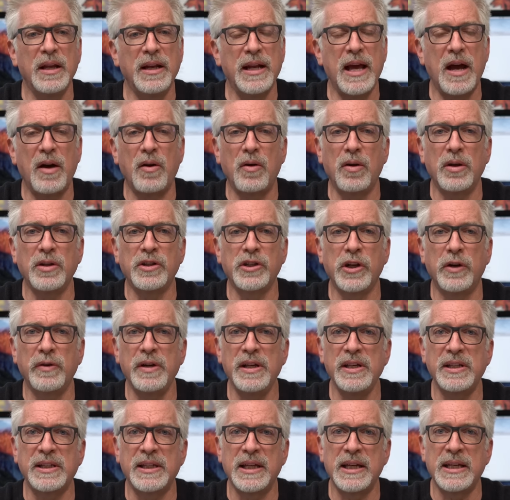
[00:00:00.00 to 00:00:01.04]
Now,
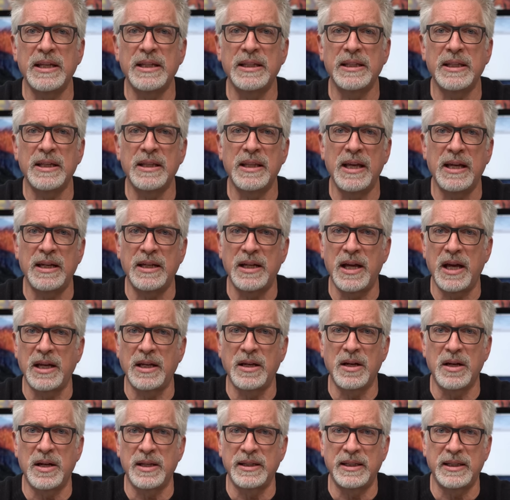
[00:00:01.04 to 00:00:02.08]
Tony says that
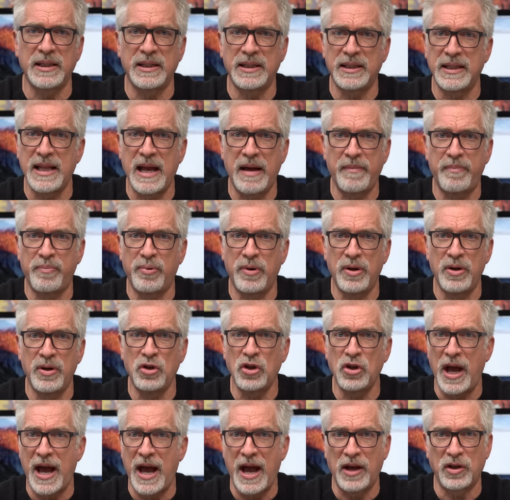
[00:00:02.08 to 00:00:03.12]
Nikon's
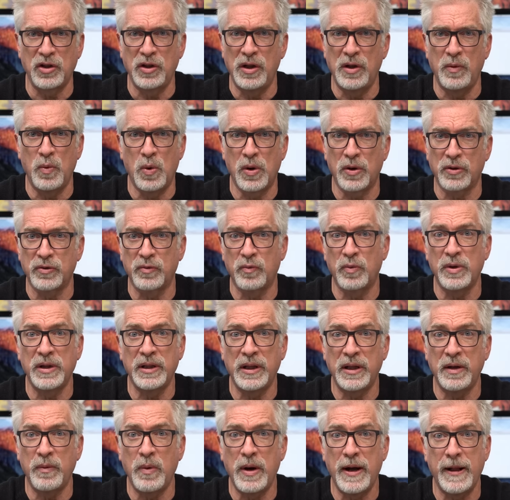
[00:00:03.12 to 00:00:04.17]
SnapBridge actually works
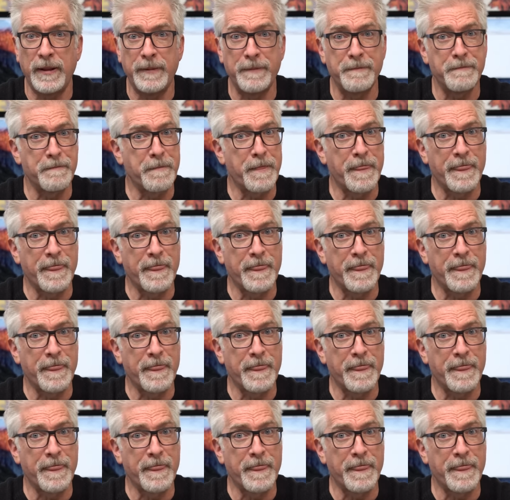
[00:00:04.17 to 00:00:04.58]
really well.